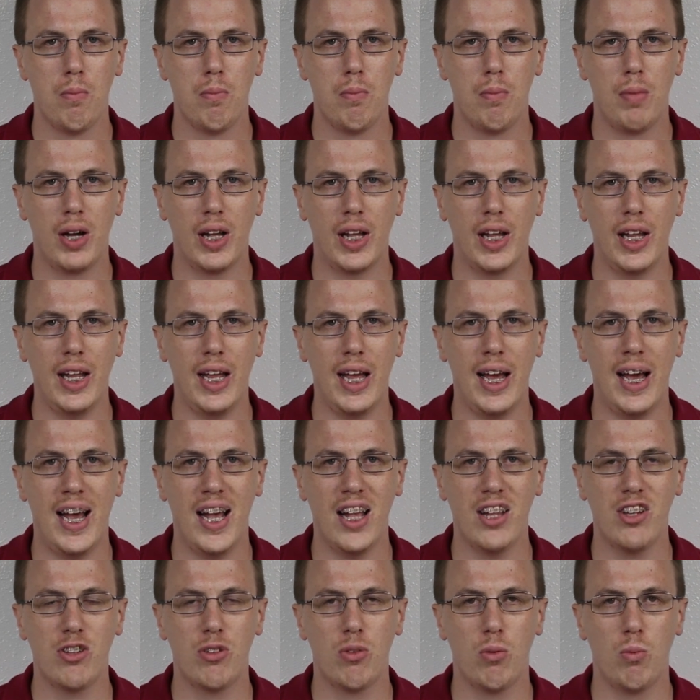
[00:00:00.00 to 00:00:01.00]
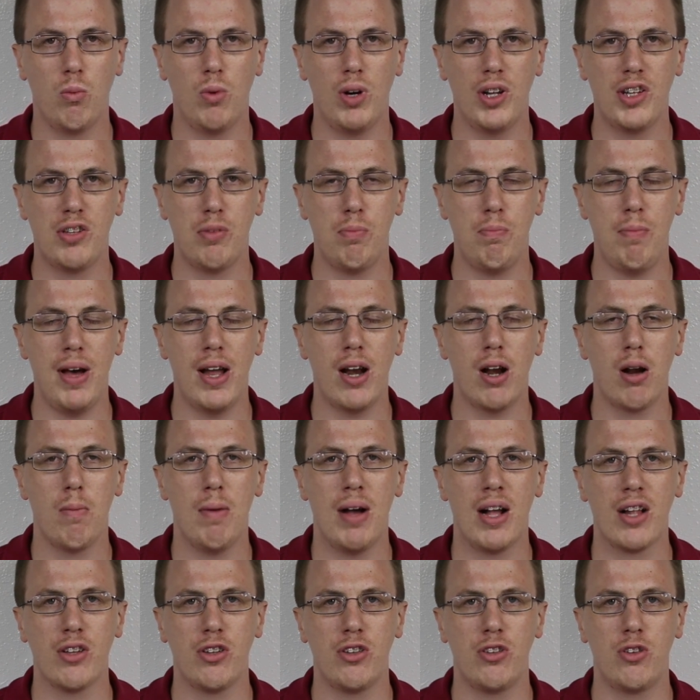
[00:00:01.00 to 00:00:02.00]
But he asked what's better
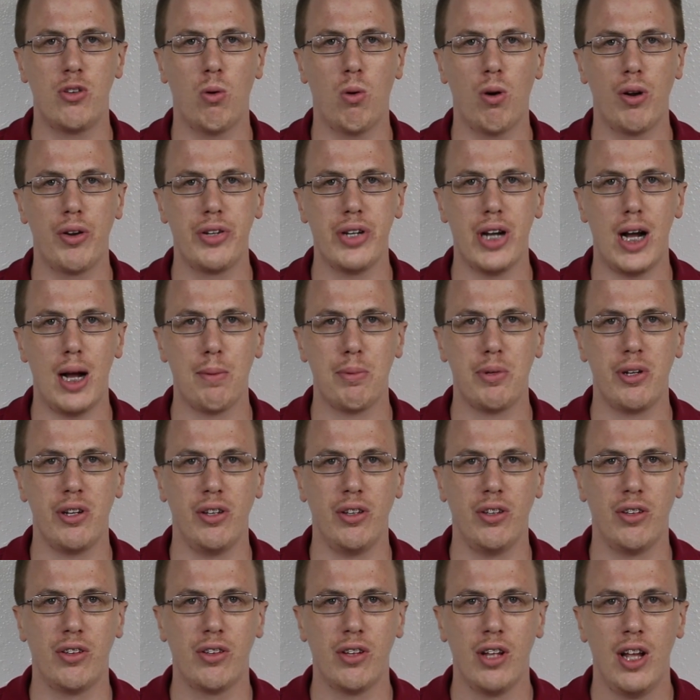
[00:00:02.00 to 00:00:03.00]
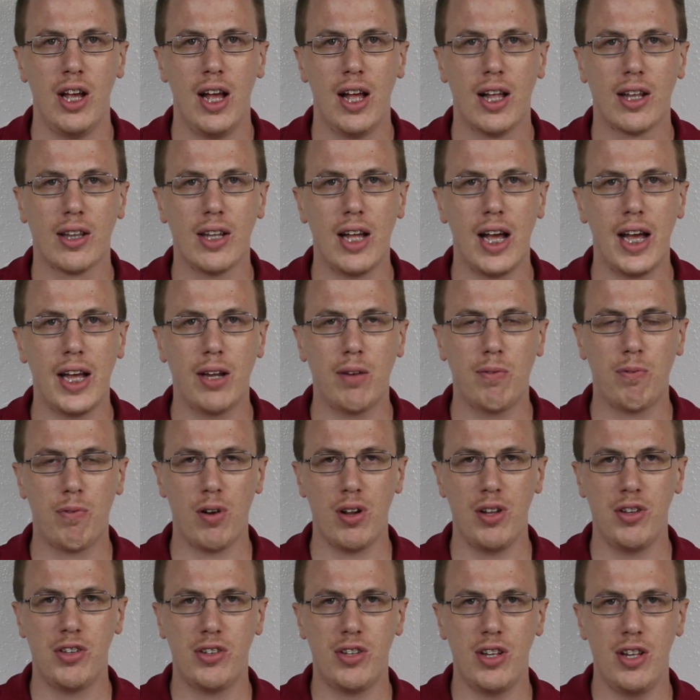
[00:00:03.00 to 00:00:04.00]
about storage options. Like, for
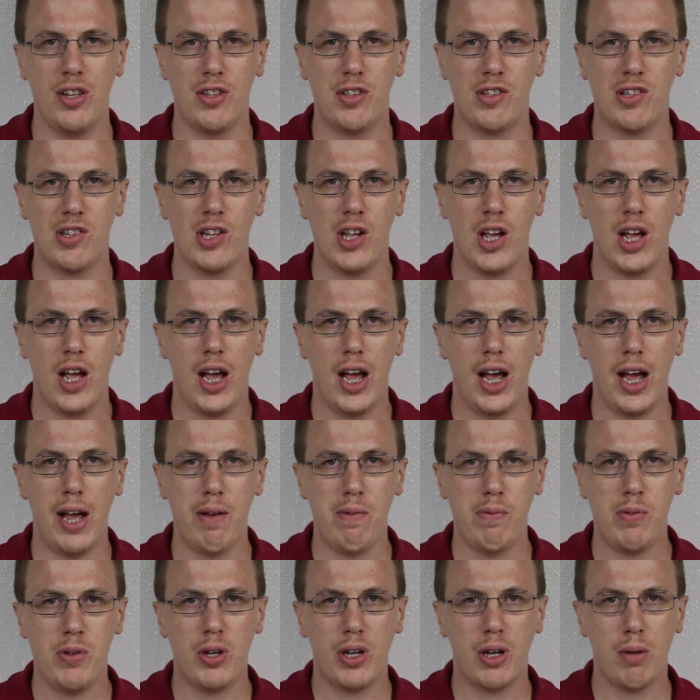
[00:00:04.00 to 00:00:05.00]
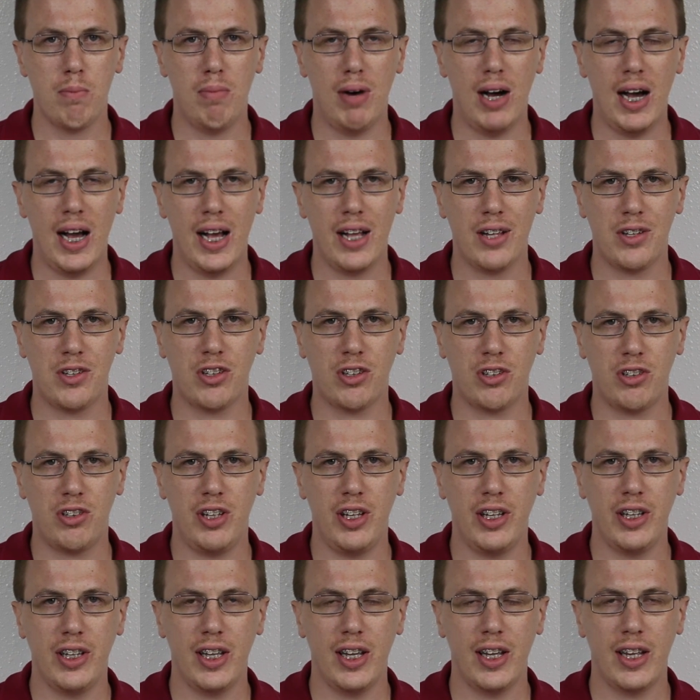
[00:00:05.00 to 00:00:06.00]
instance, if you can buy a
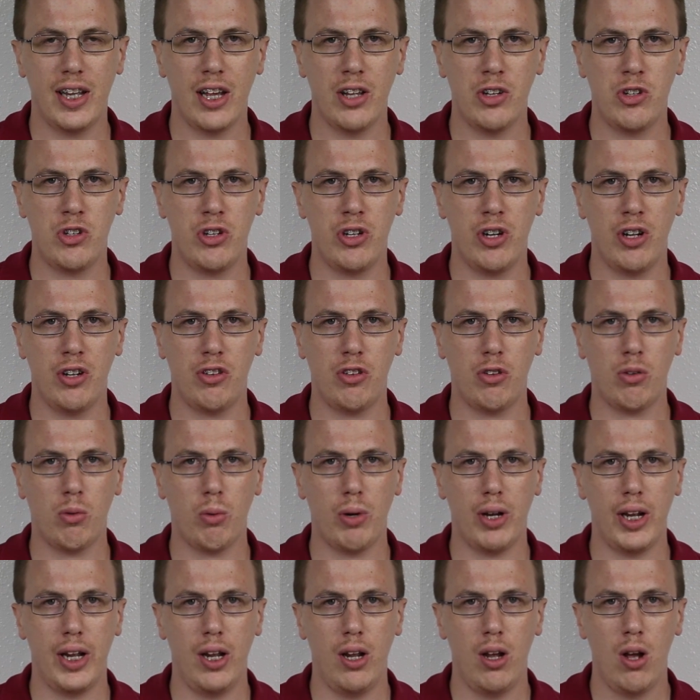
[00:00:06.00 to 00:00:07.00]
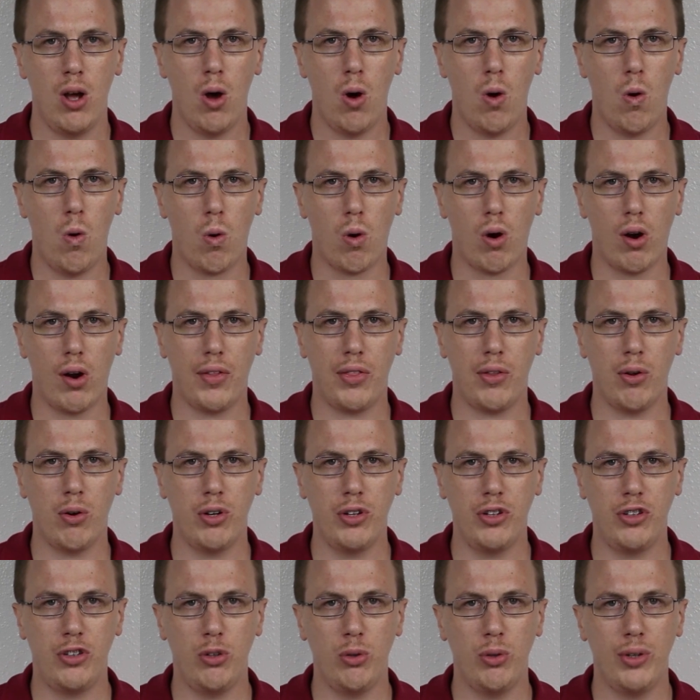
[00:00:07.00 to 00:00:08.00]
16 gig SGS3 or a
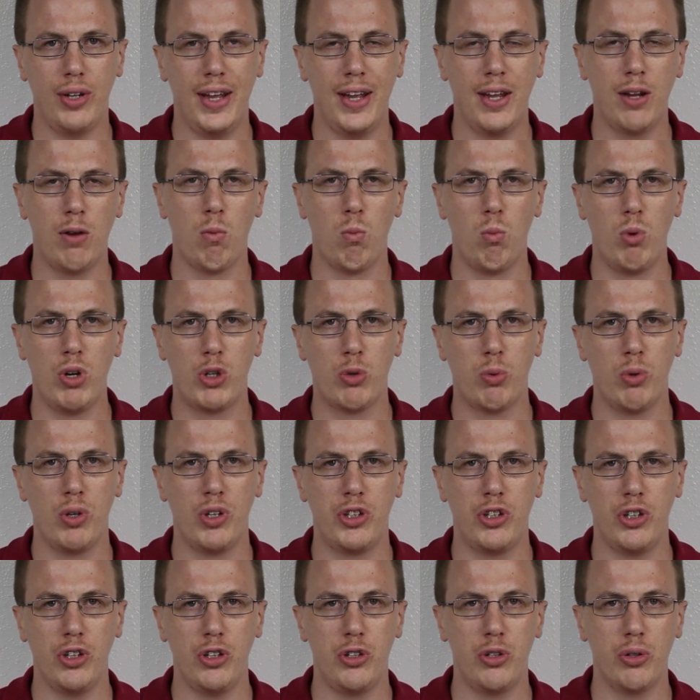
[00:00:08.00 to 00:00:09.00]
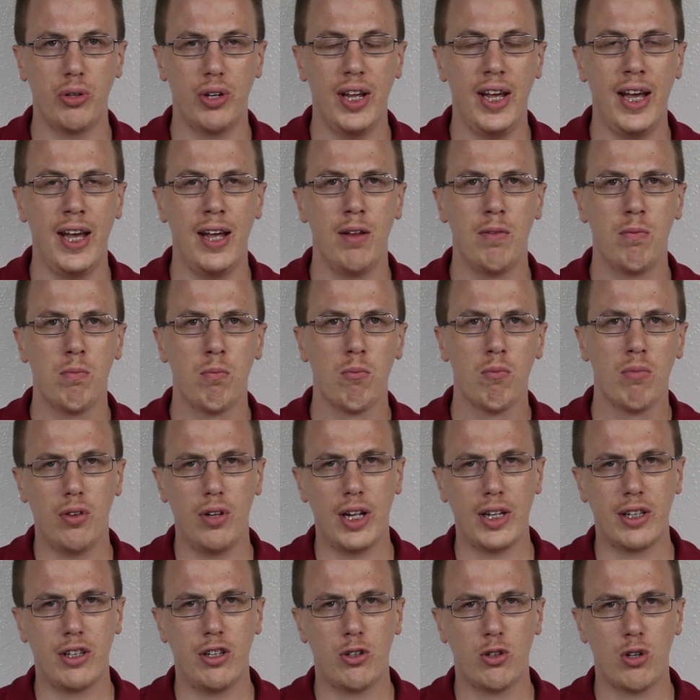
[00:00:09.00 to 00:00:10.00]
32 gig, which one should you get?
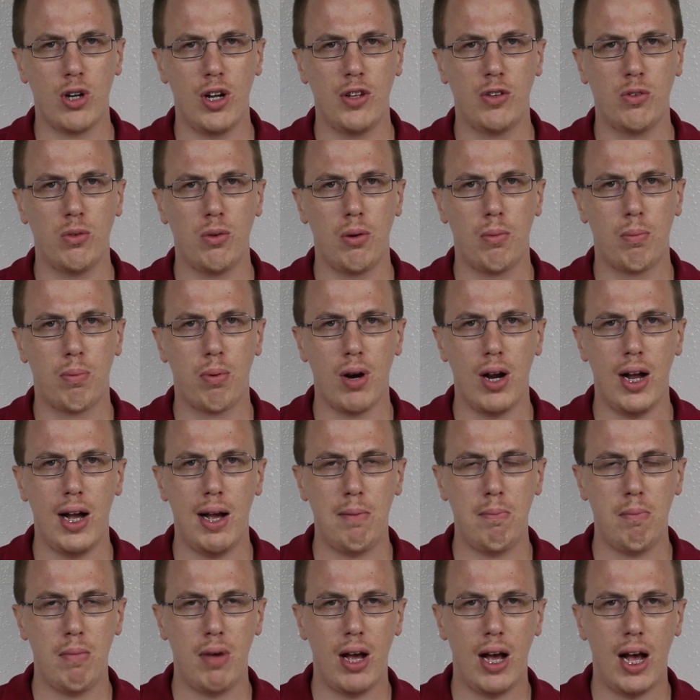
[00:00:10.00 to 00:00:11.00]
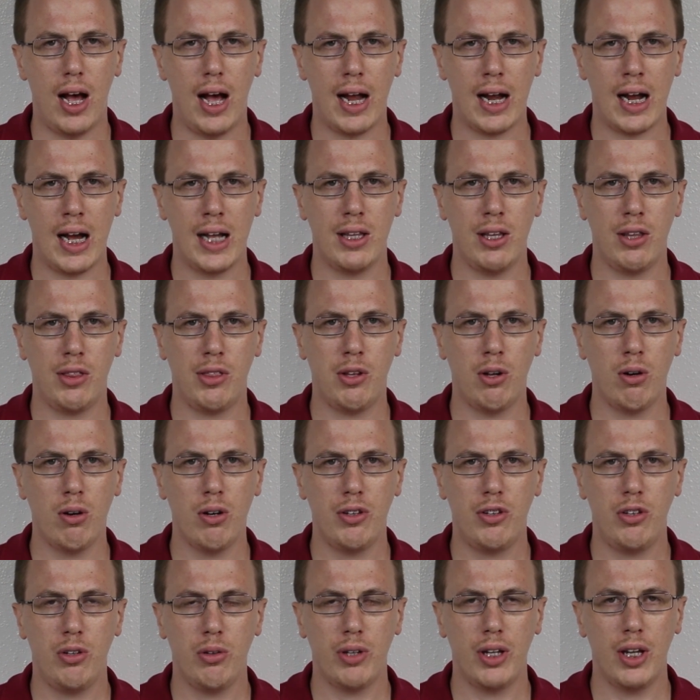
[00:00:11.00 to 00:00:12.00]
Like the Transformer Prime, I got the
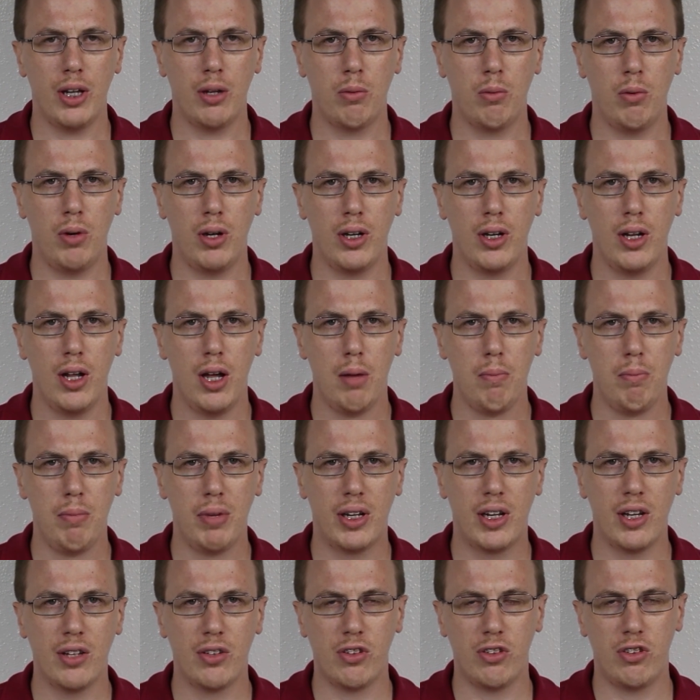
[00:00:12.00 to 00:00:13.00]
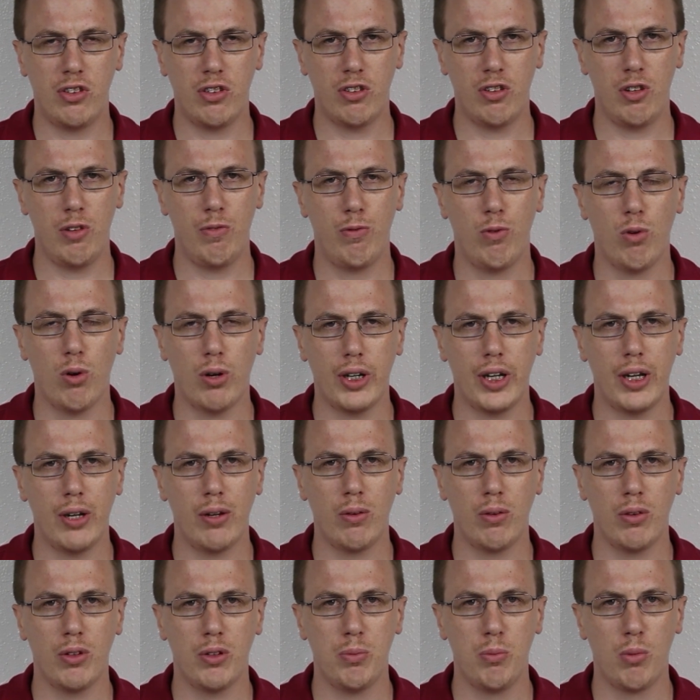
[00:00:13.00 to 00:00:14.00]
32 gig one because the 64
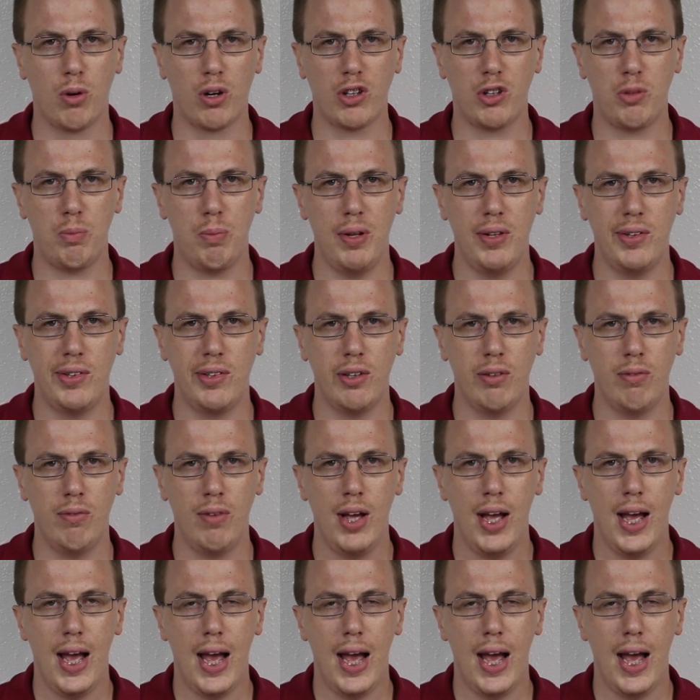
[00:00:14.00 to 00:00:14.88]
gig was more expensive,